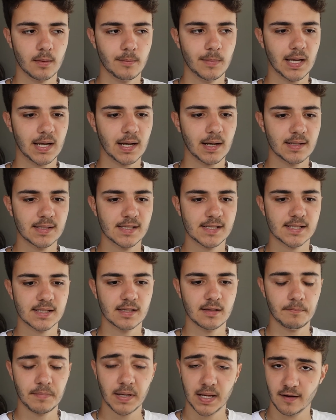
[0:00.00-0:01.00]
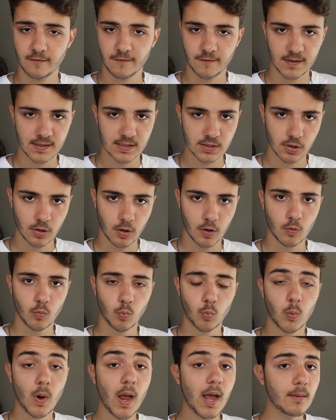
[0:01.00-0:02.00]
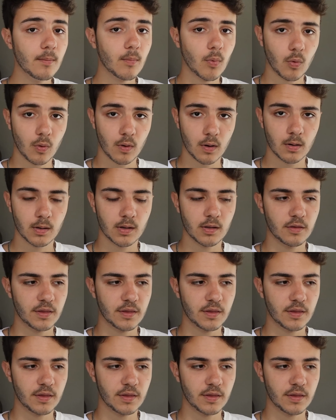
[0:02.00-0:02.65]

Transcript: because the benefits are way more